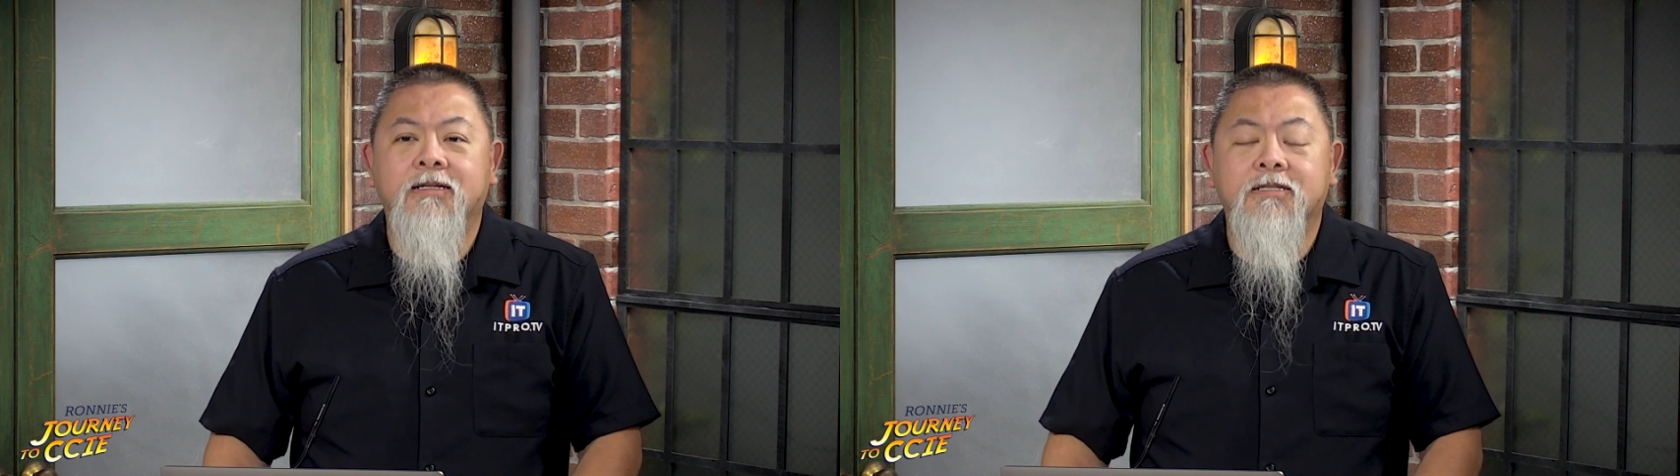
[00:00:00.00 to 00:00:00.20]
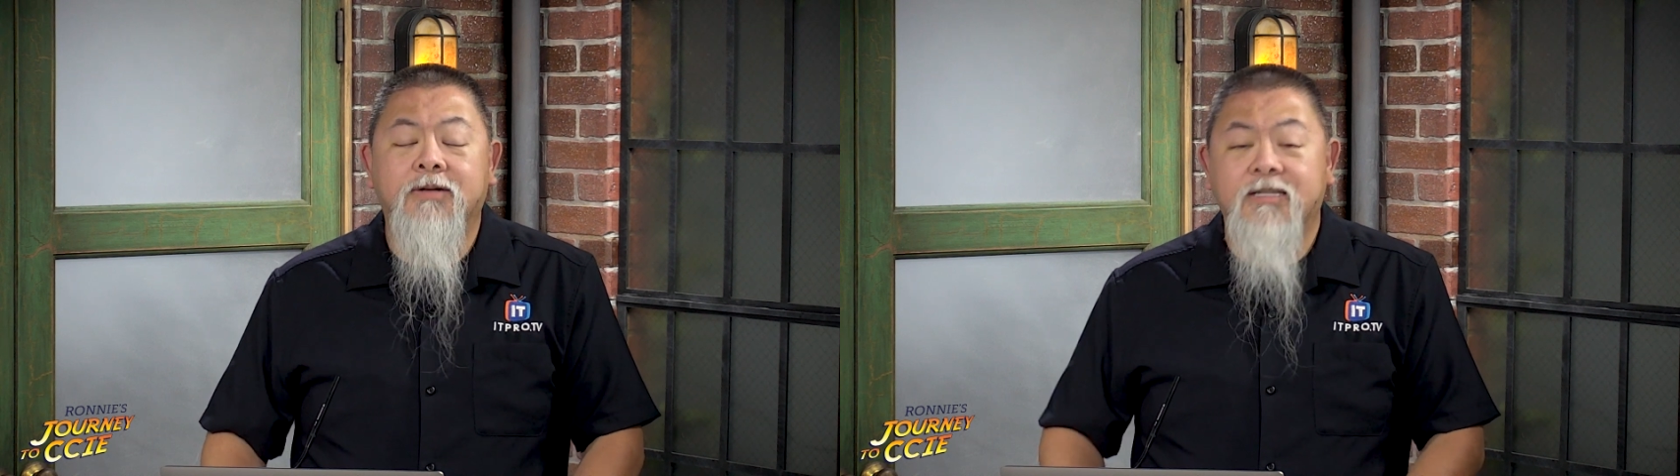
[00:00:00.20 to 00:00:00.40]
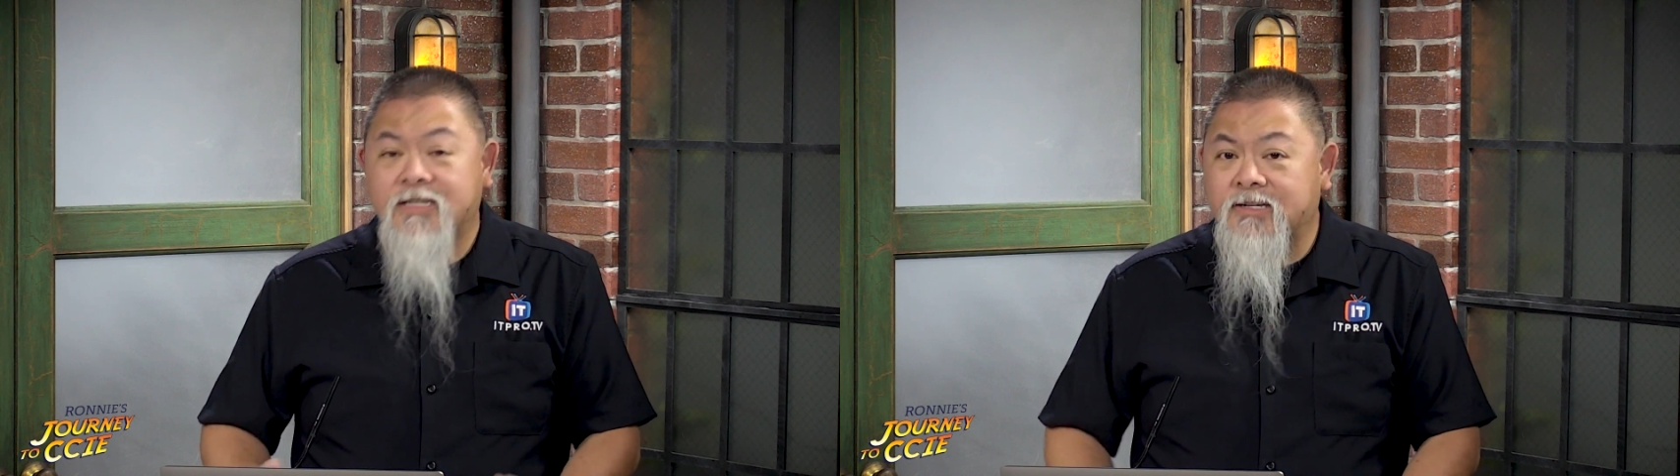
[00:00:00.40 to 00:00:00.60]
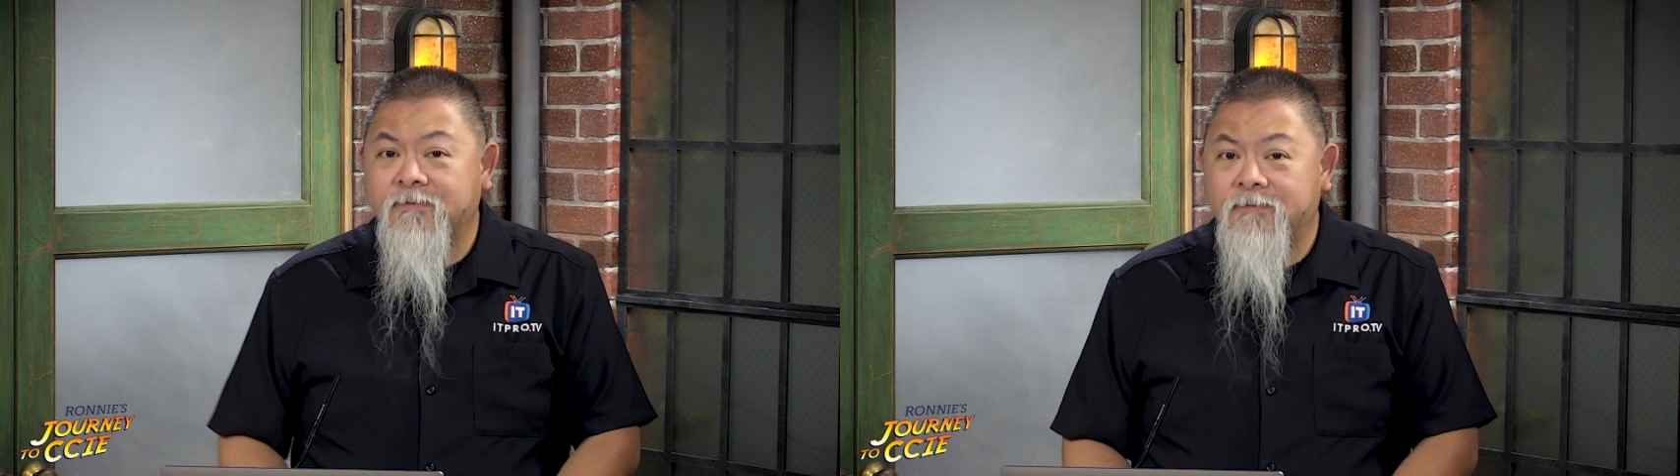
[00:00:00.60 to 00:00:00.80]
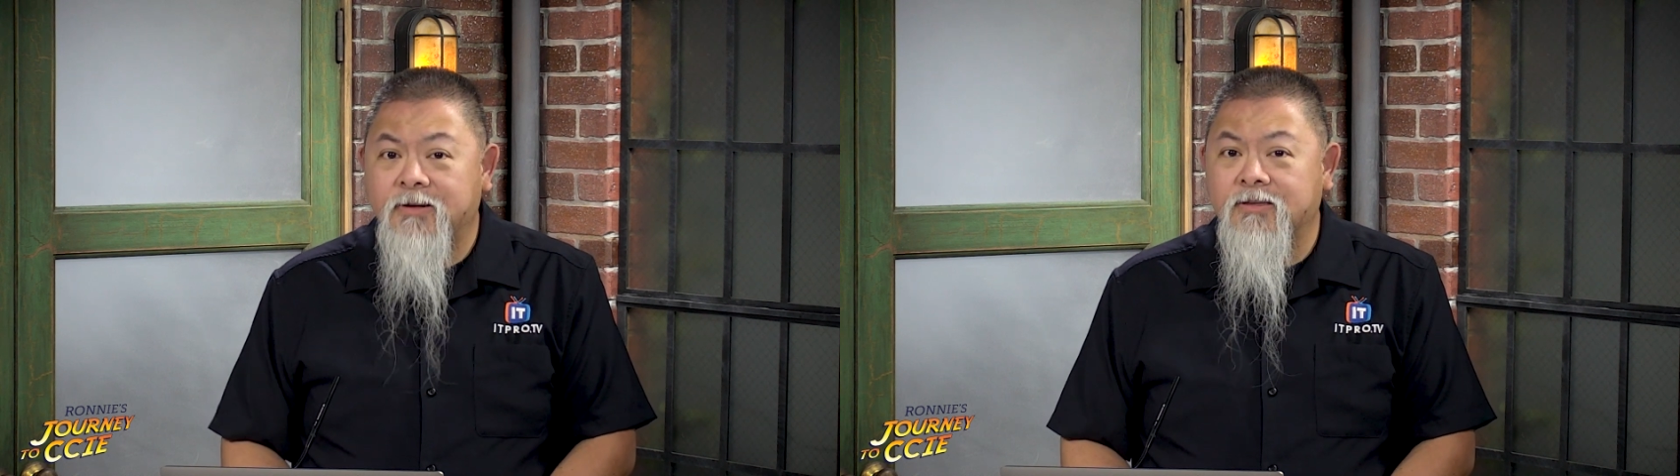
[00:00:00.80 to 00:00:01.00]
So as I
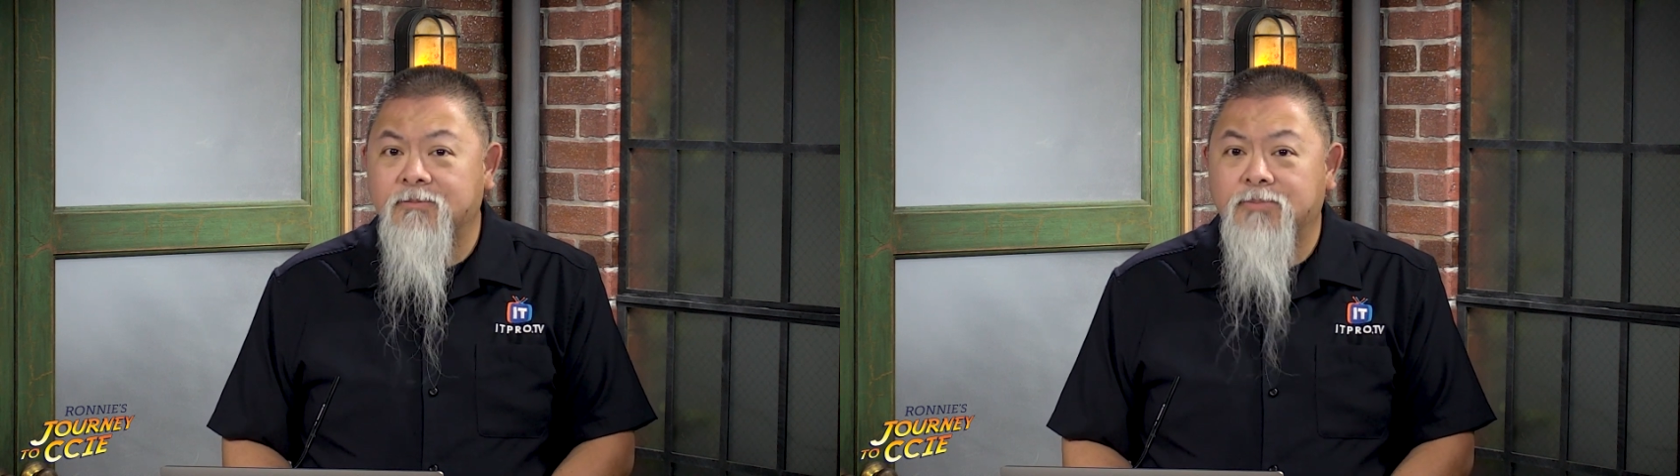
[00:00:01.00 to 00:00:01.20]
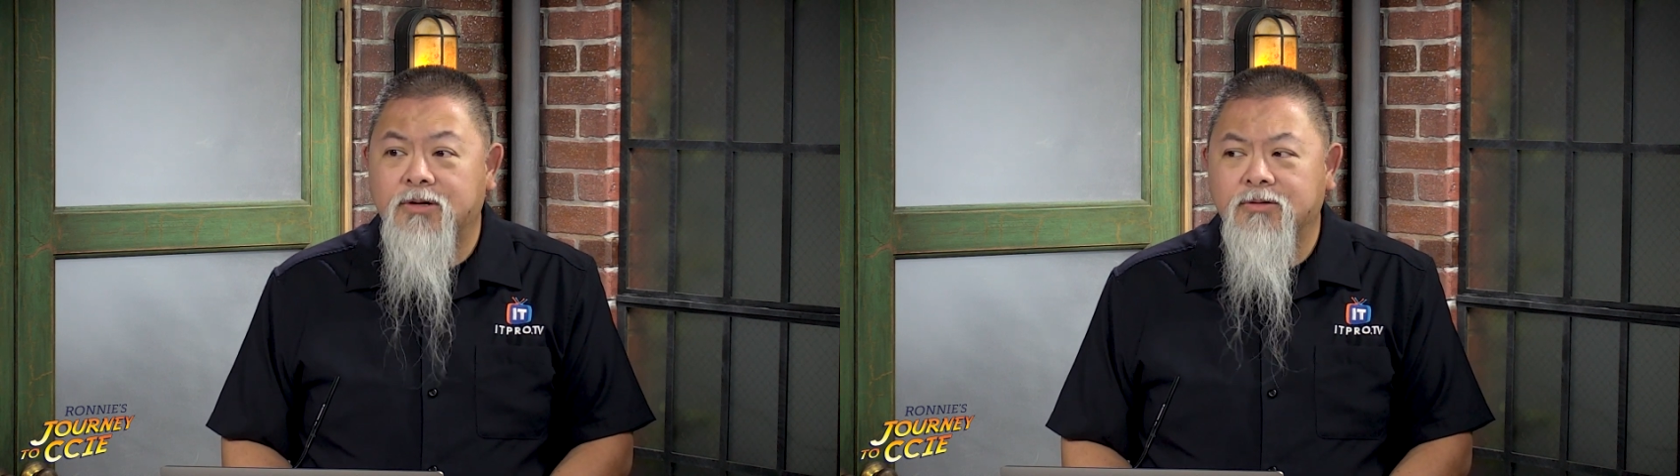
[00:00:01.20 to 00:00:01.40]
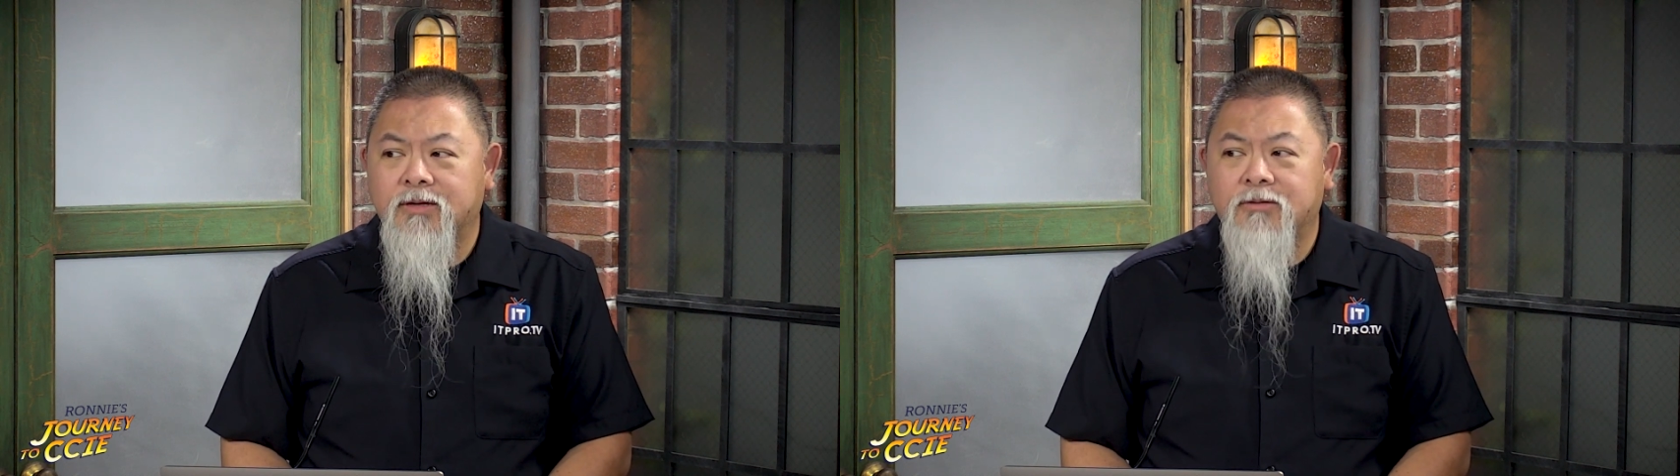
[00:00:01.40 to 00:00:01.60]
configure them both,